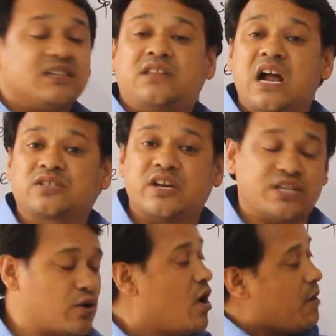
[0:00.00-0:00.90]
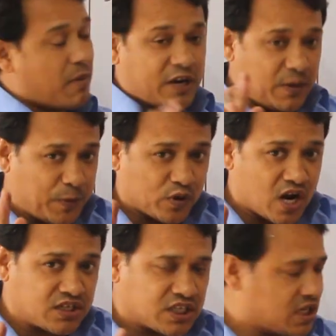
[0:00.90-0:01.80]
that's why 0. But if you
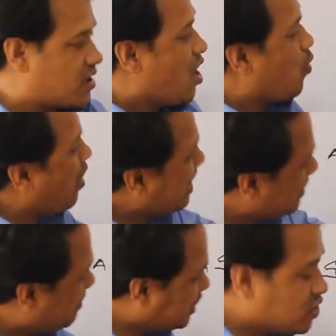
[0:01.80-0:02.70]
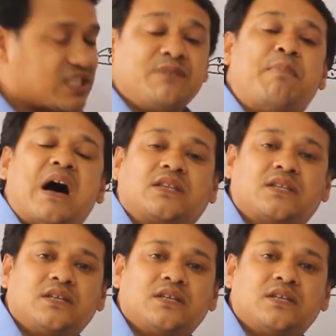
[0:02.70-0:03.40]
consider only B to C path,